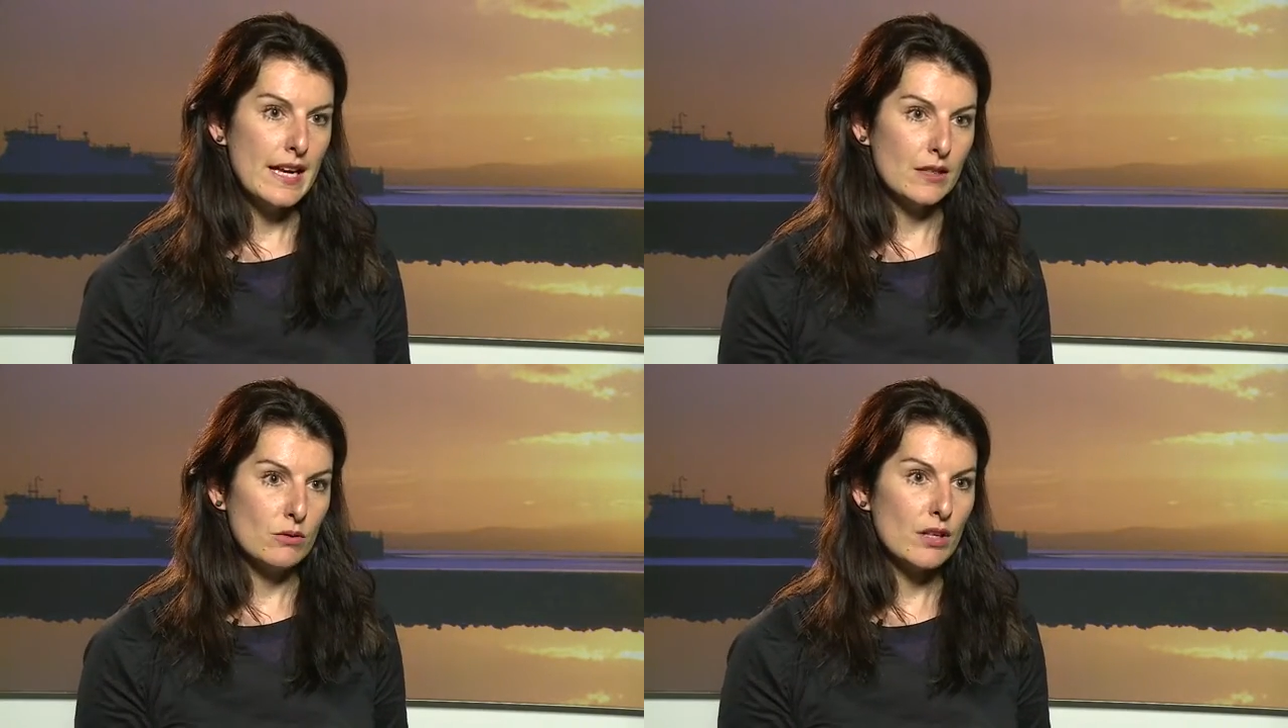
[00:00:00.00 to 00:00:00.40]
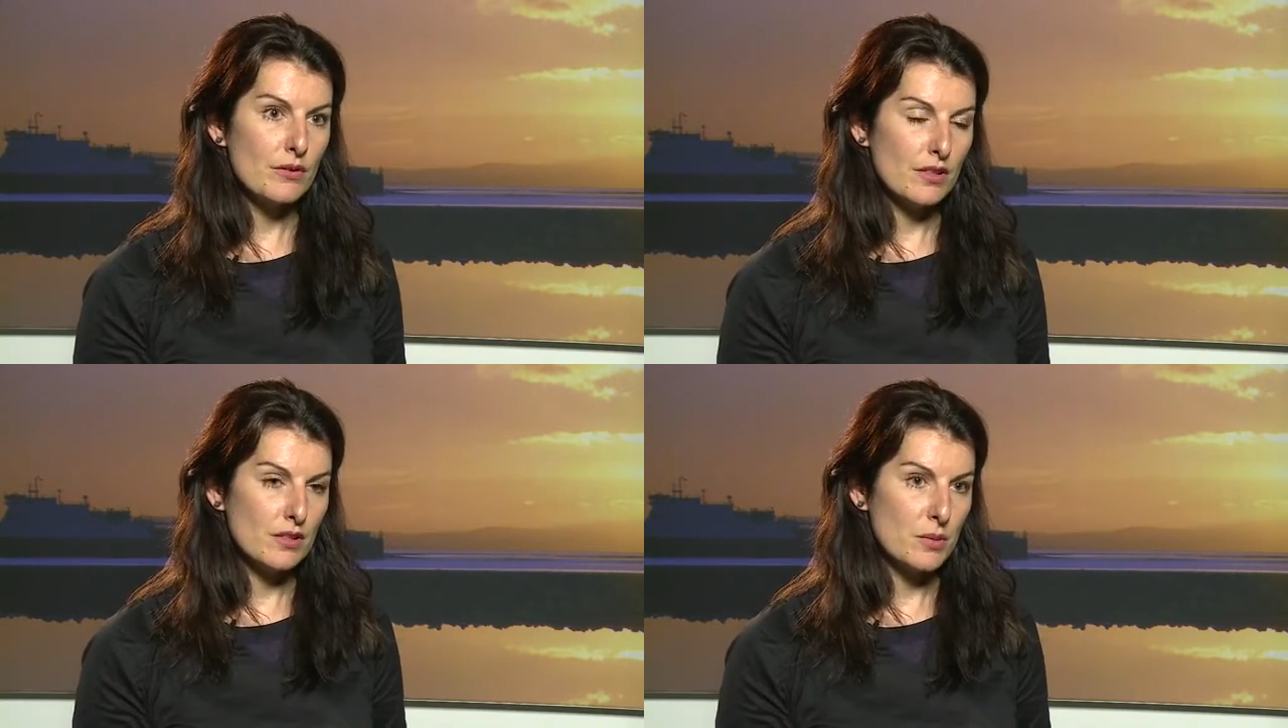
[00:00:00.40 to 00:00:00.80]
and one
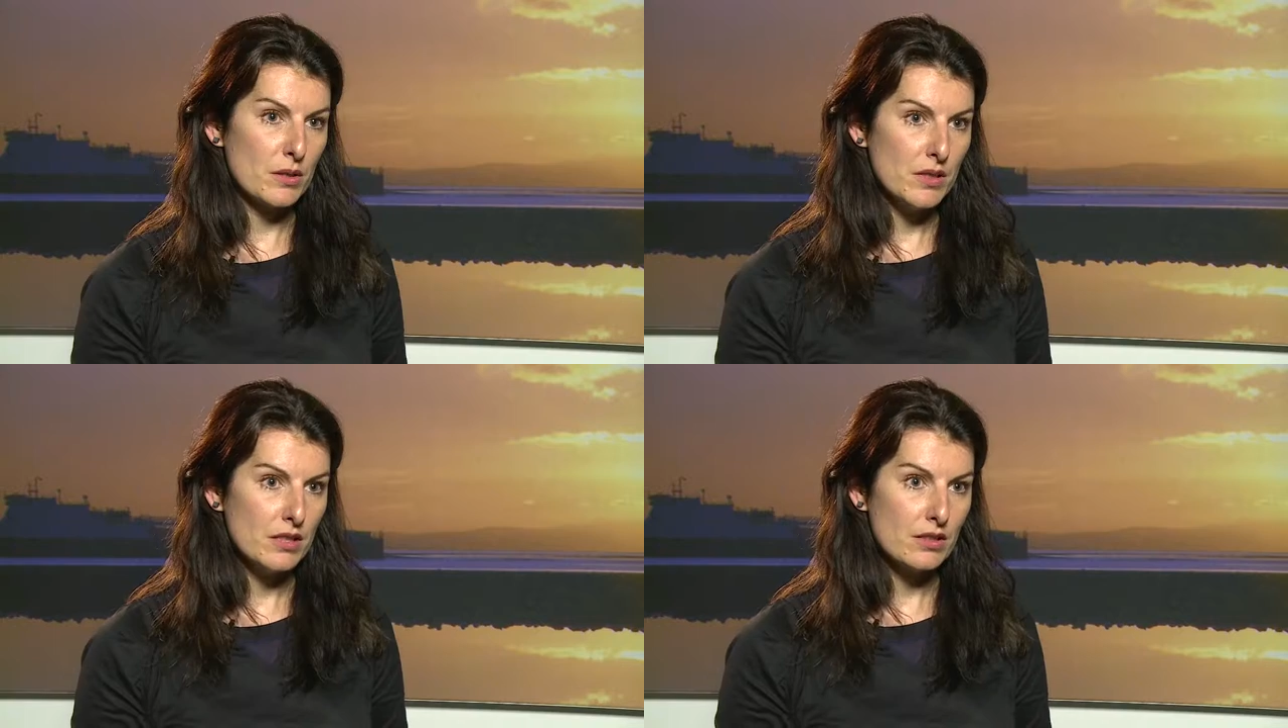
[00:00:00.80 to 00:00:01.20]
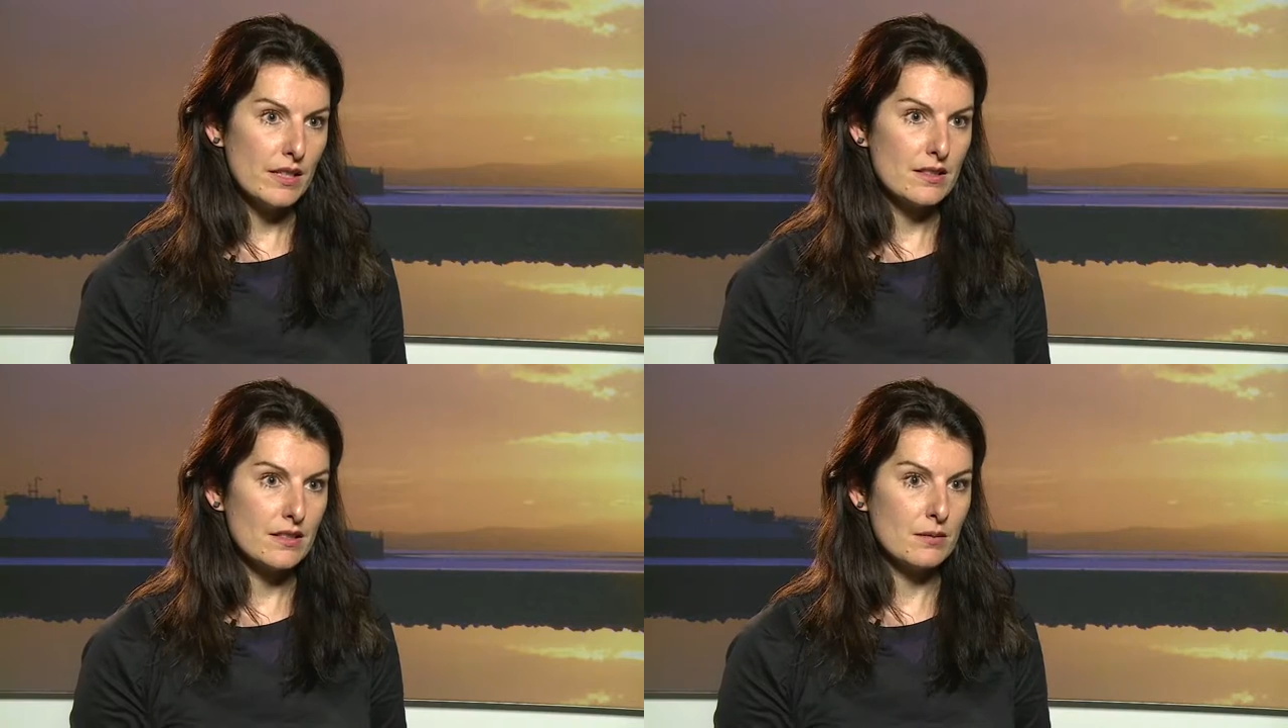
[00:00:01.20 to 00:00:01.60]
of these
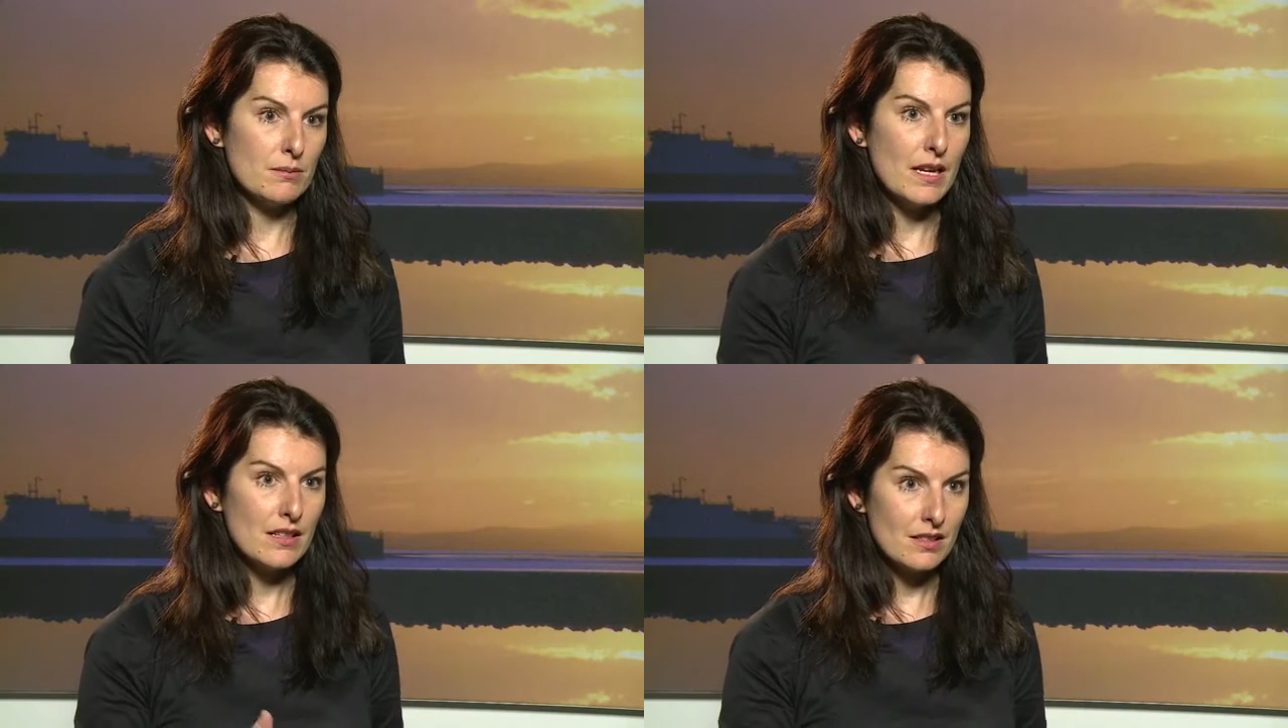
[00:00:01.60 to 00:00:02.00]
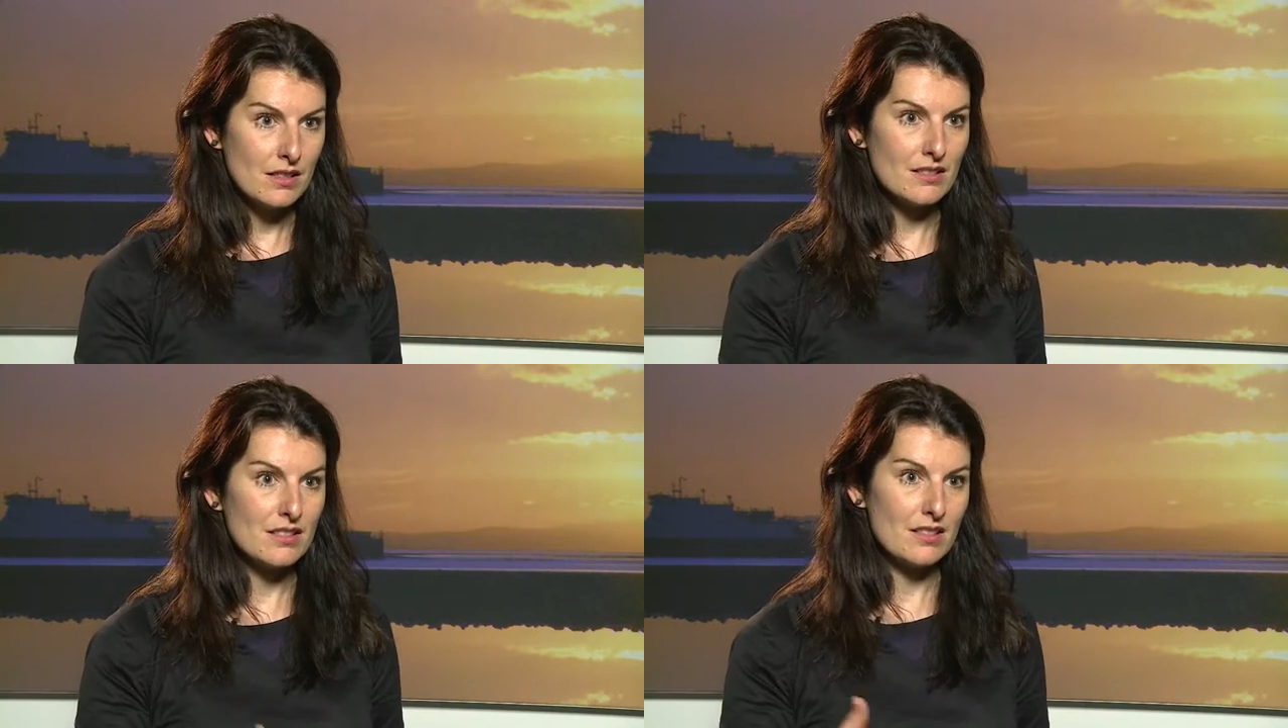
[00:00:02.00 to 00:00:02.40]
parameters is the
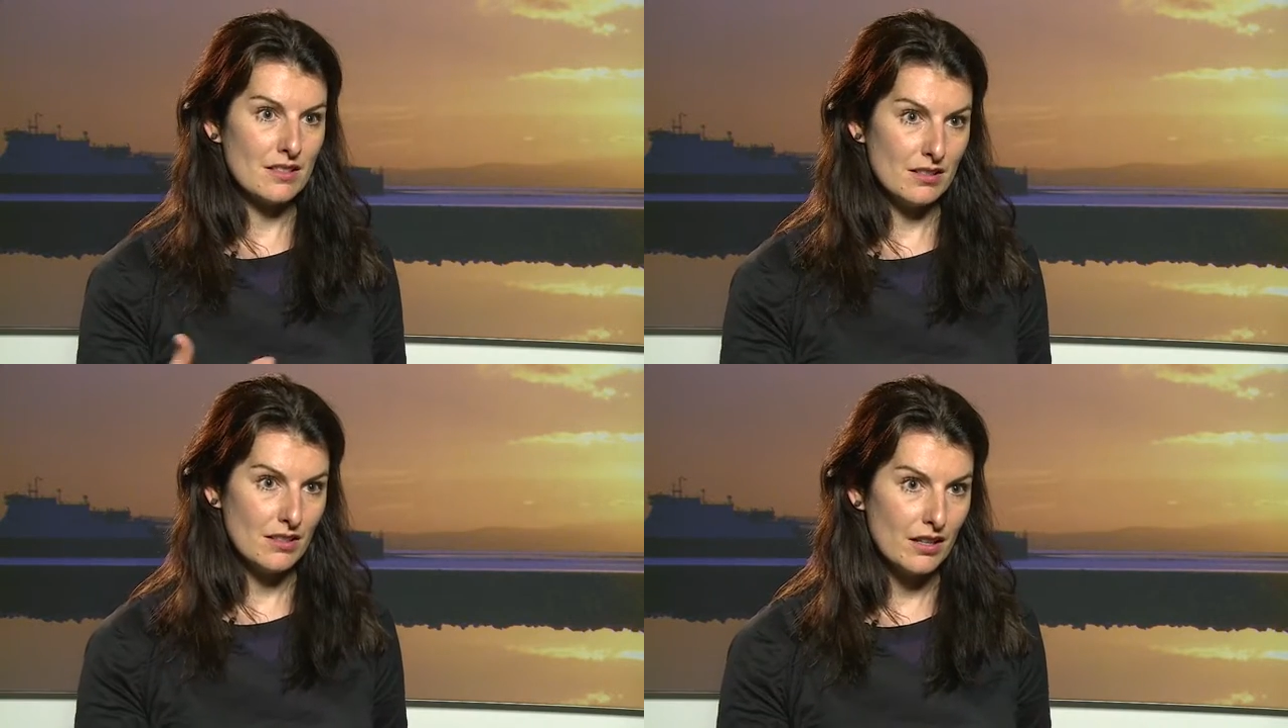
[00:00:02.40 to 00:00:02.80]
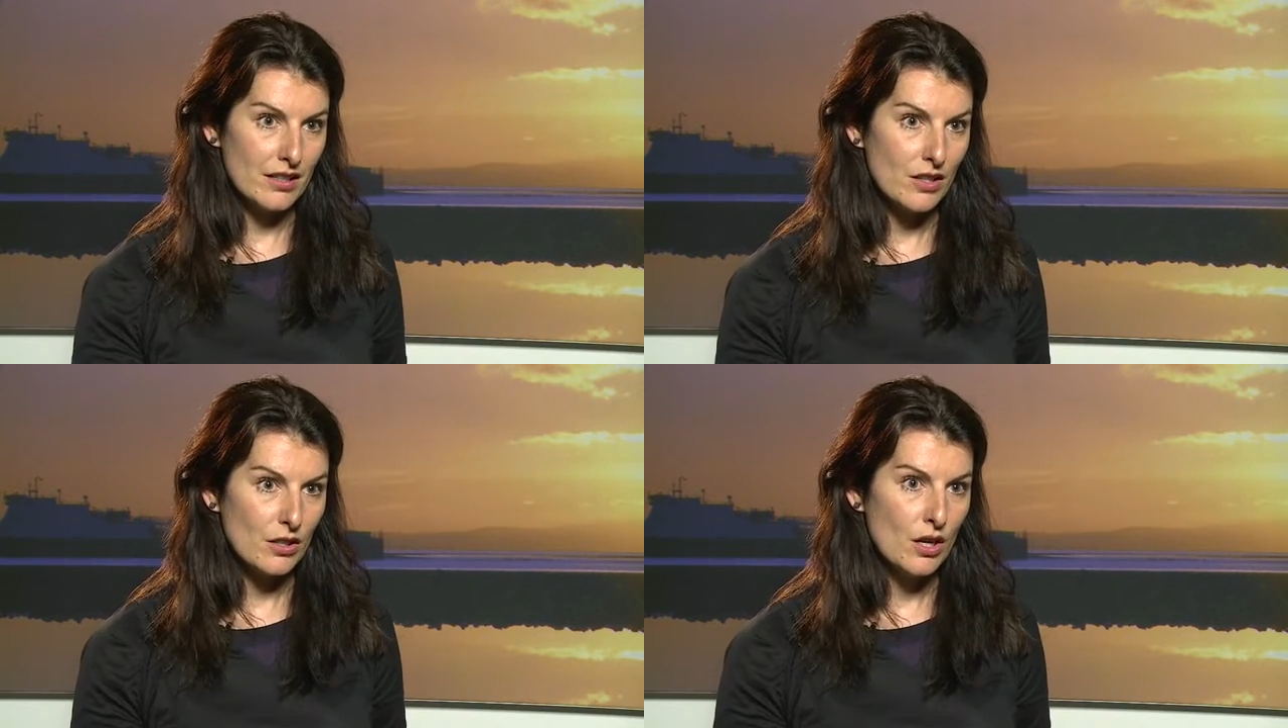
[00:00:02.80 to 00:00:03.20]
maintenance
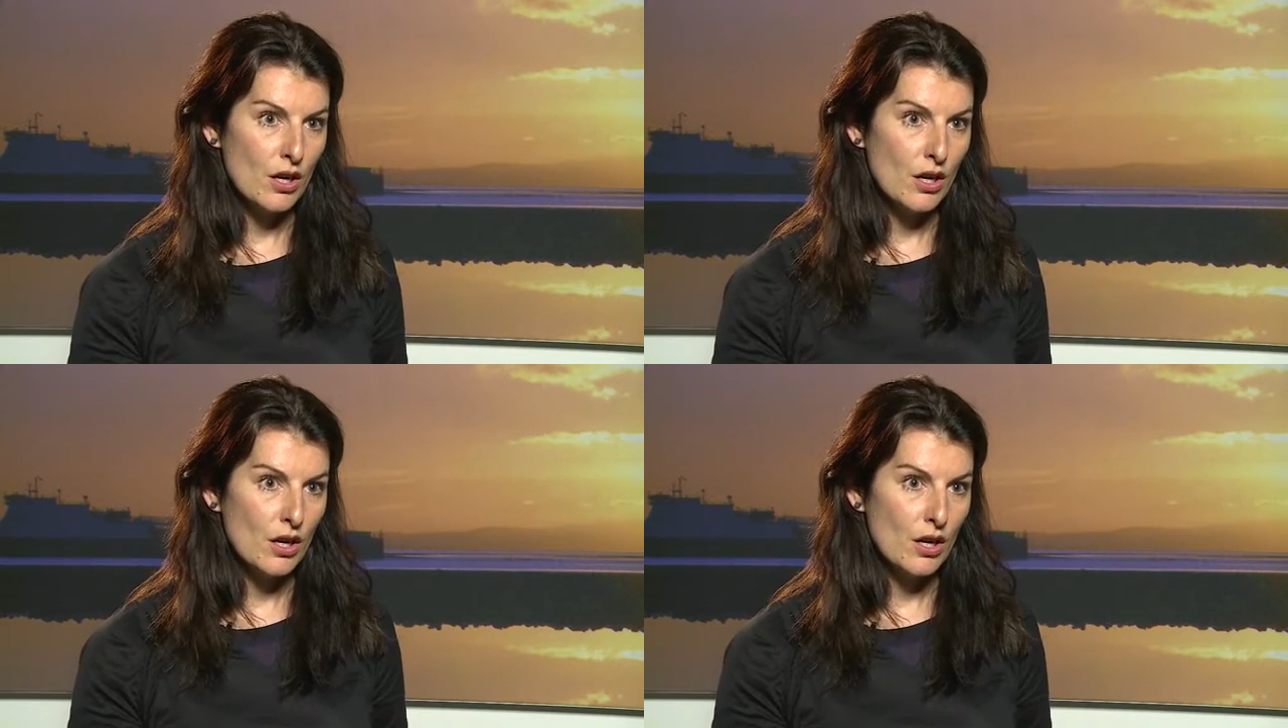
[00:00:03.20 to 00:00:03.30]
scenario.